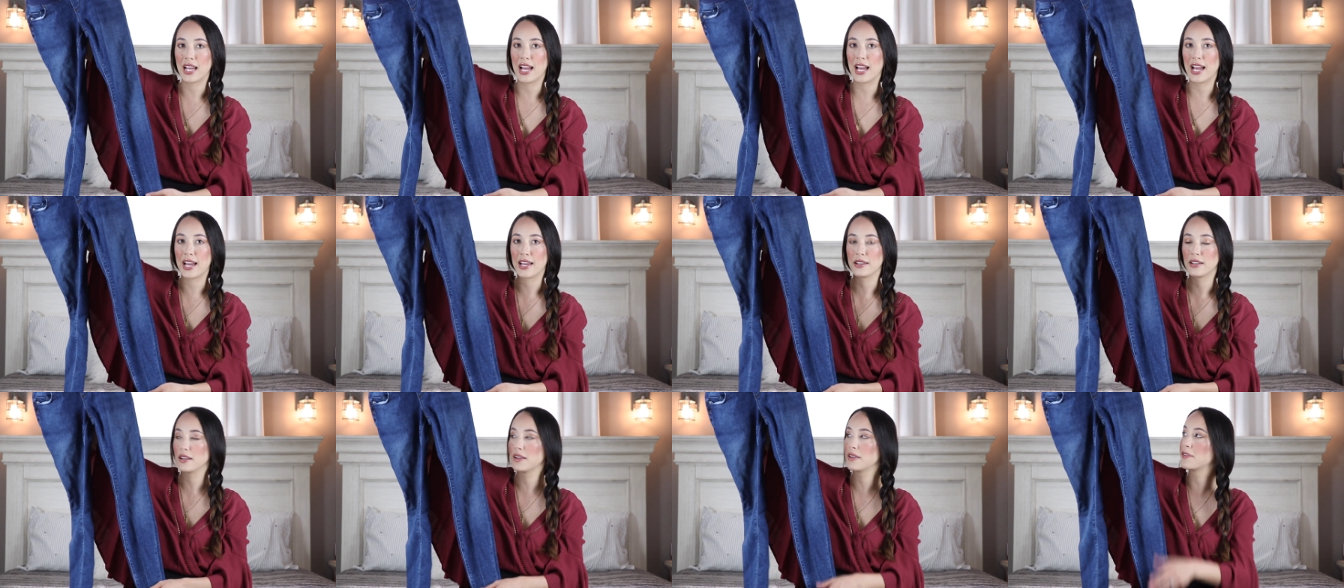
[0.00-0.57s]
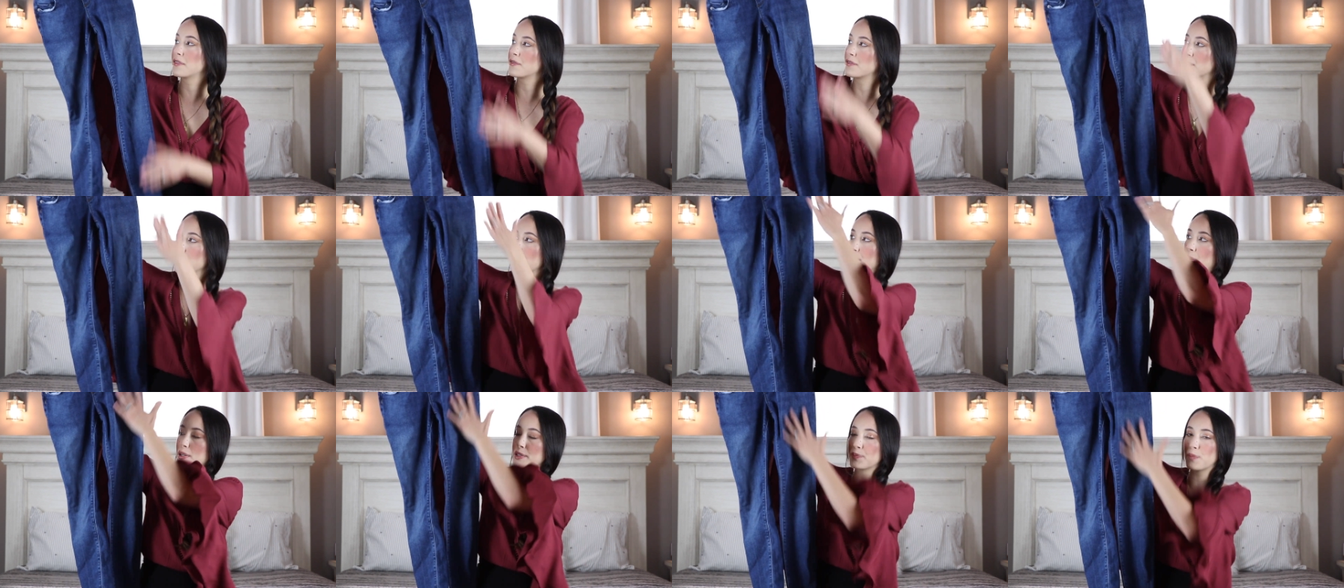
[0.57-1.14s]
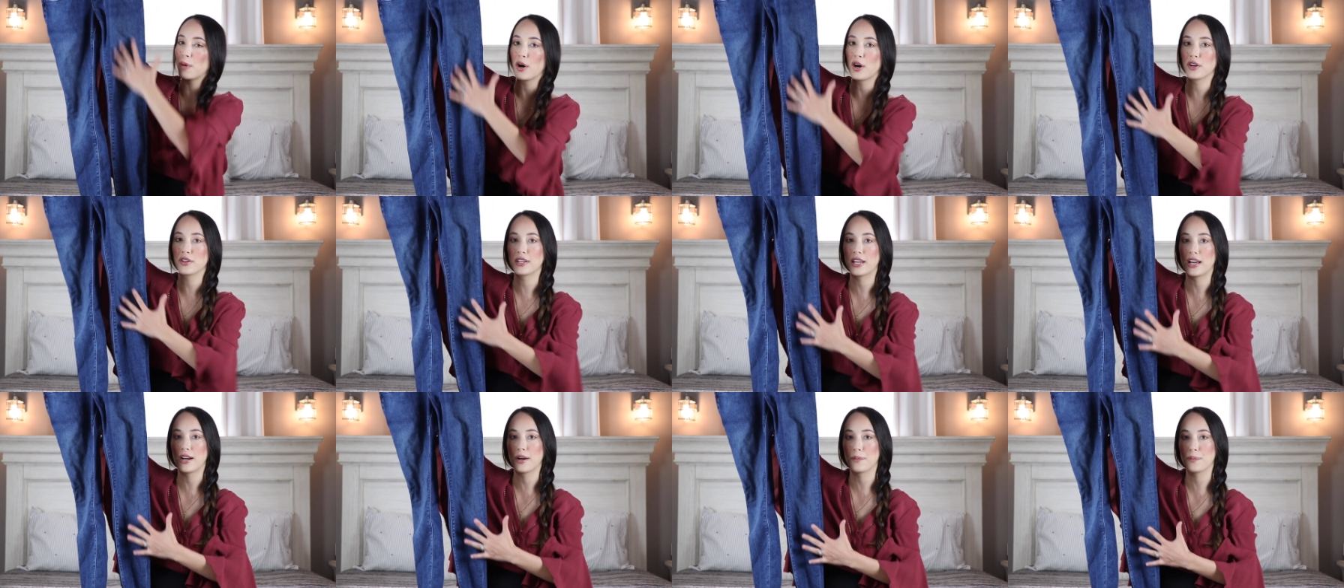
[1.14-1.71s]
And for the most
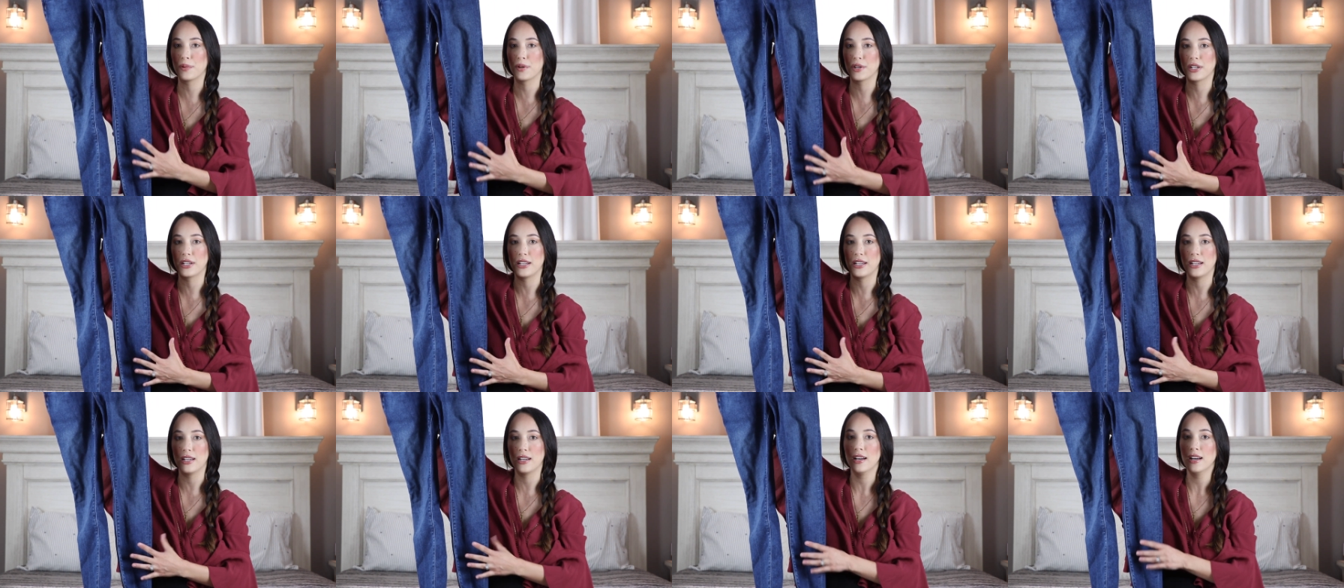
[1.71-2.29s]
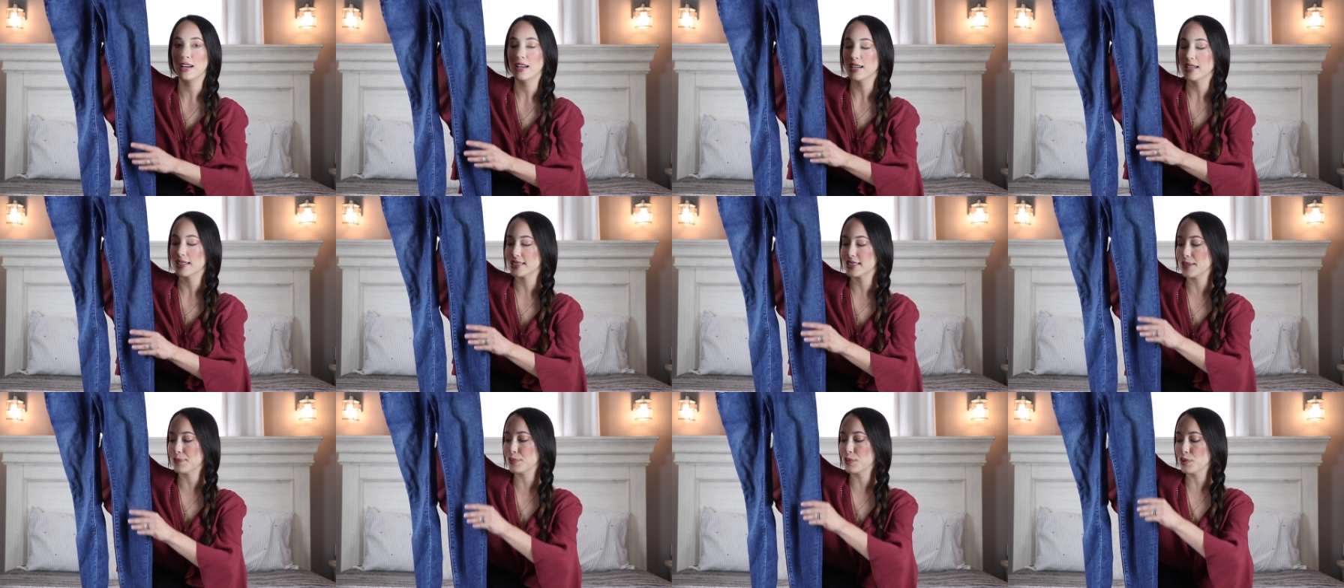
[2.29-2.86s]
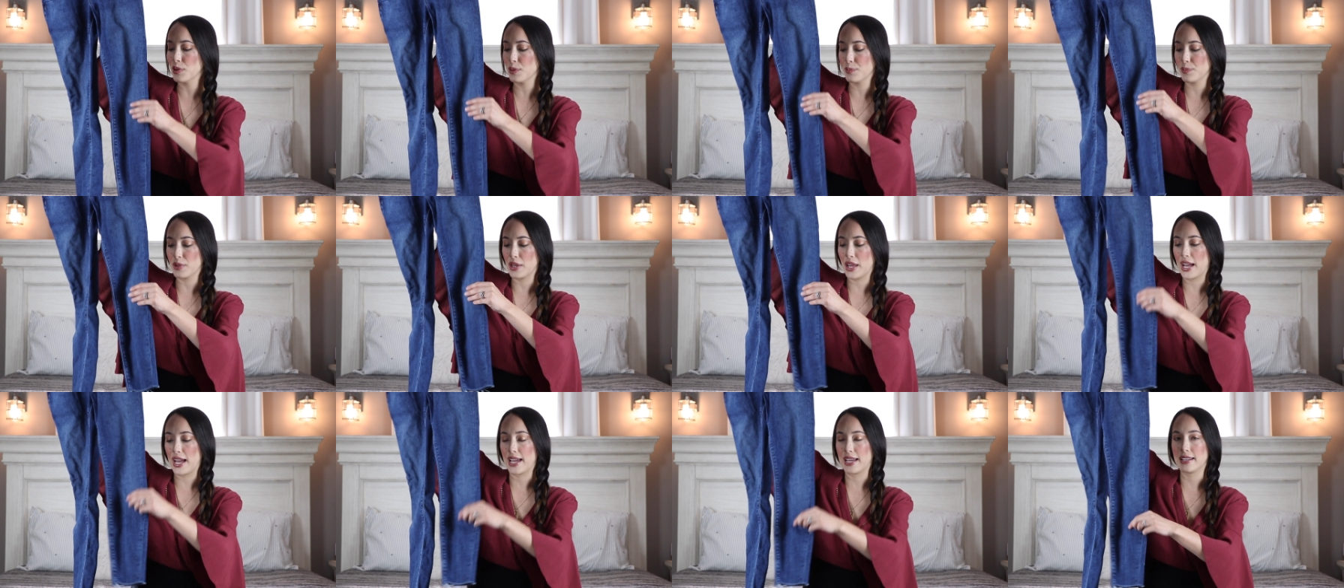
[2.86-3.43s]
part, they are pretty simple and
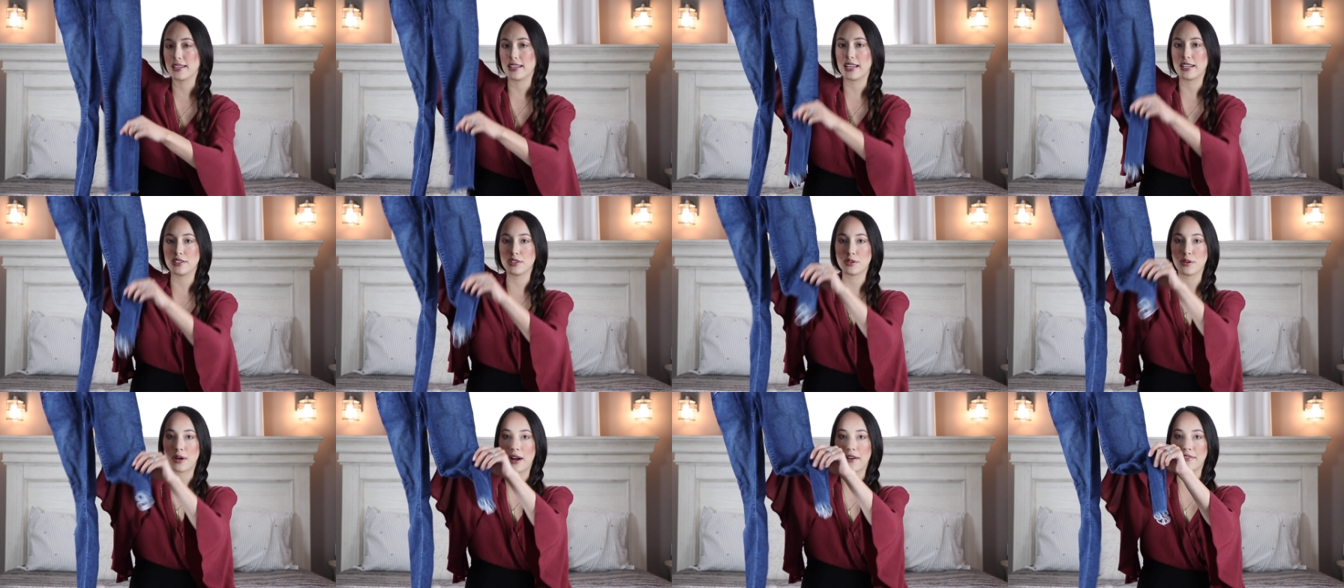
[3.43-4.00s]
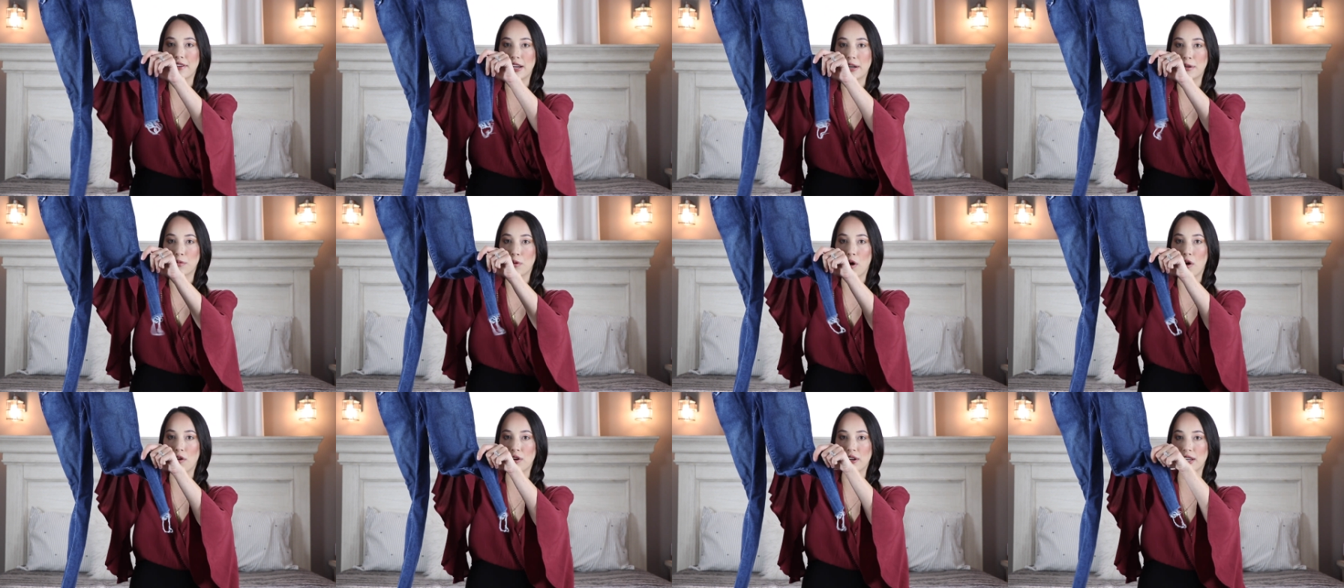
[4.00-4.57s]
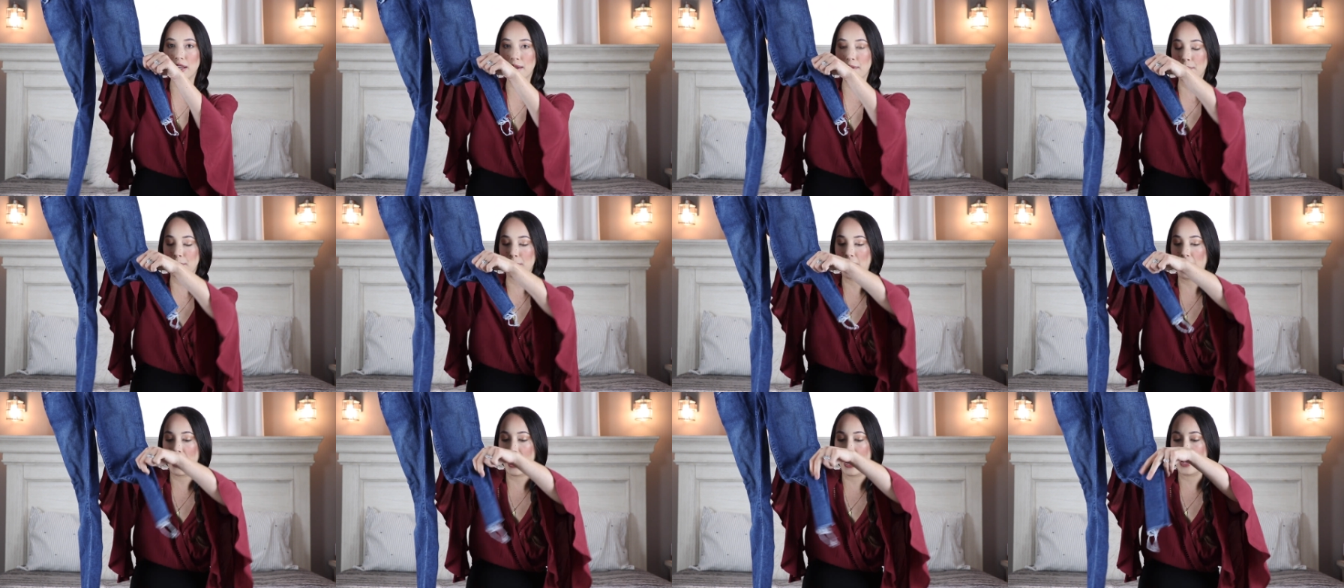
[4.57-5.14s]
plain. They do have a raw
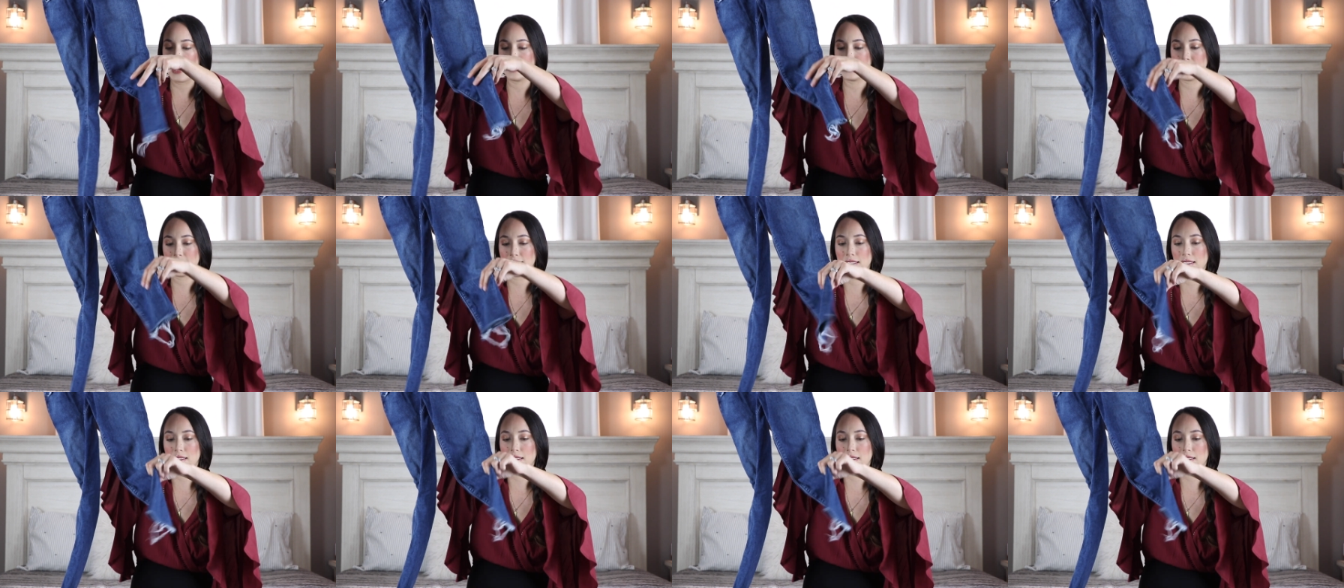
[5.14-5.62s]
hem at